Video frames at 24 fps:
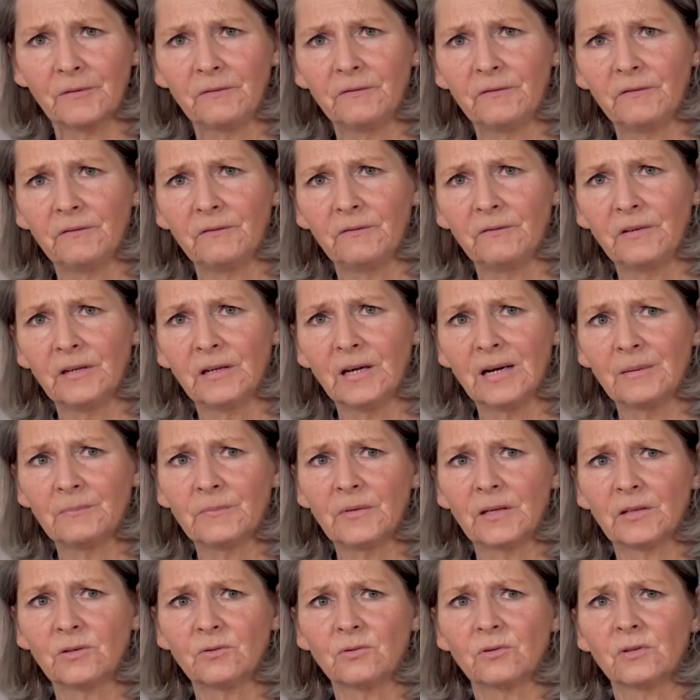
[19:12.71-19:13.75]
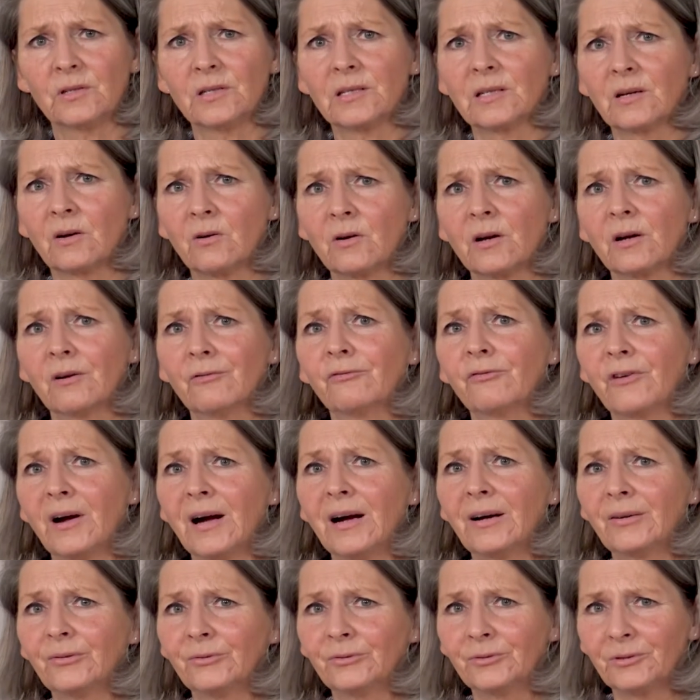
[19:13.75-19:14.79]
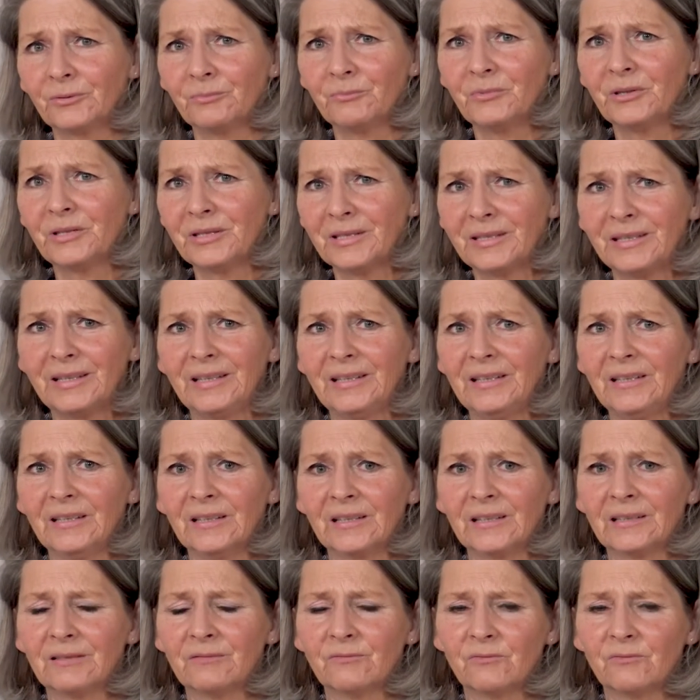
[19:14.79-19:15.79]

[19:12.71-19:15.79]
But of course, we also have experience with children